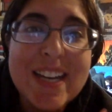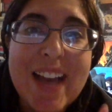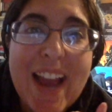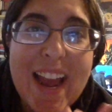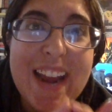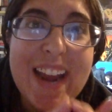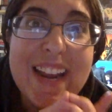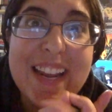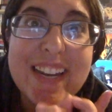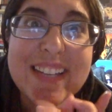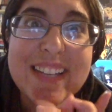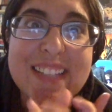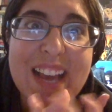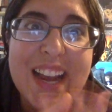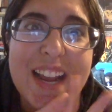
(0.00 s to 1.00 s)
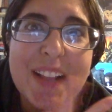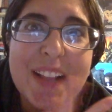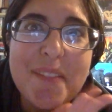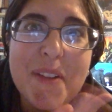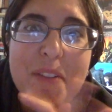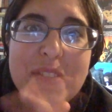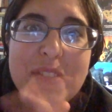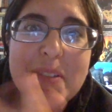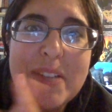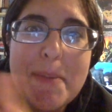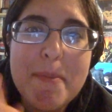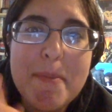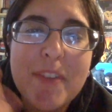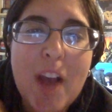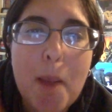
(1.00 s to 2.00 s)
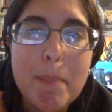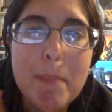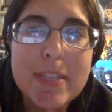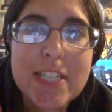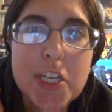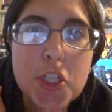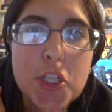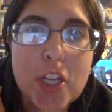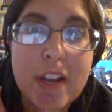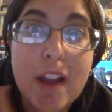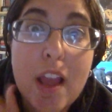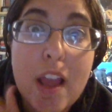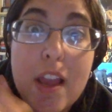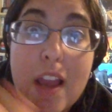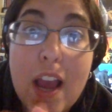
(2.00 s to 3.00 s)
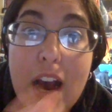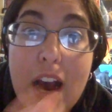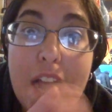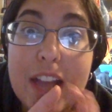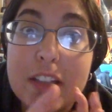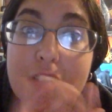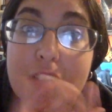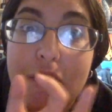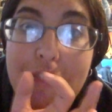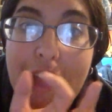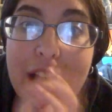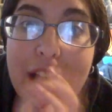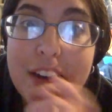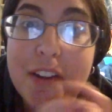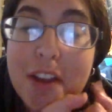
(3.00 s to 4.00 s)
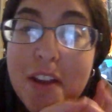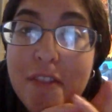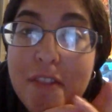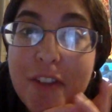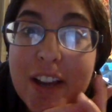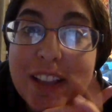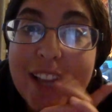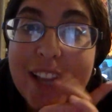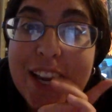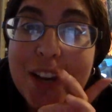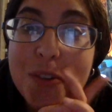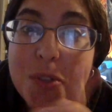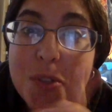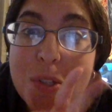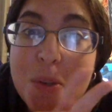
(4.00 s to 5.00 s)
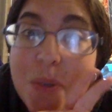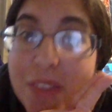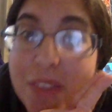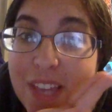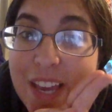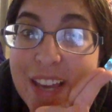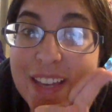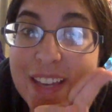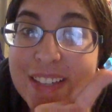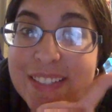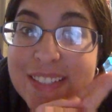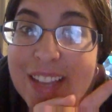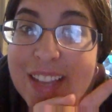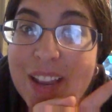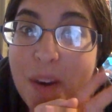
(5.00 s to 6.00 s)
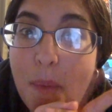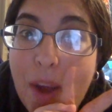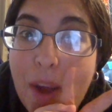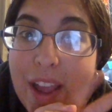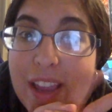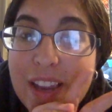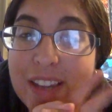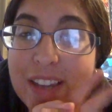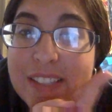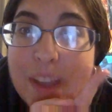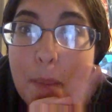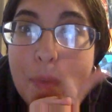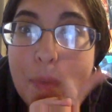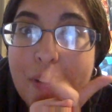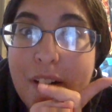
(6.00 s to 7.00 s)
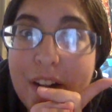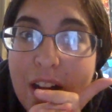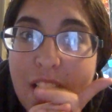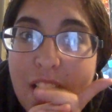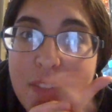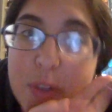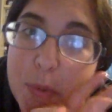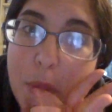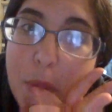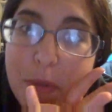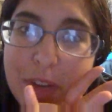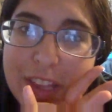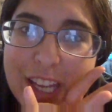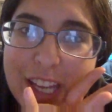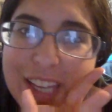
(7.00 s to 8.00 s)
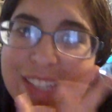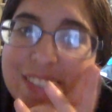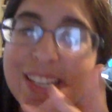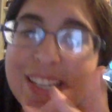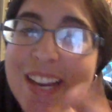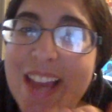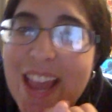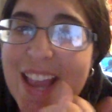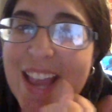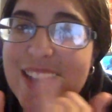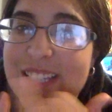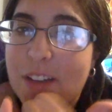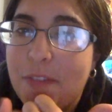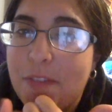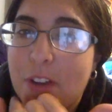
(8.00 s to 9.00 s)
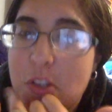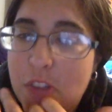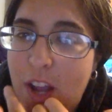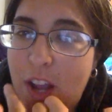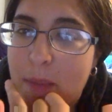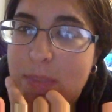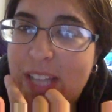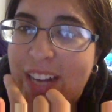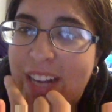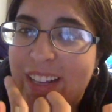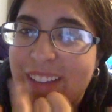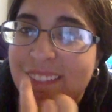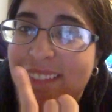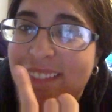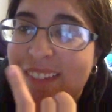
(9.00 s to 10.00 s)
and it is an element of some type of competition. I love that. If I like two things in YA contemporary novels, well, three things. It's a fun job setting,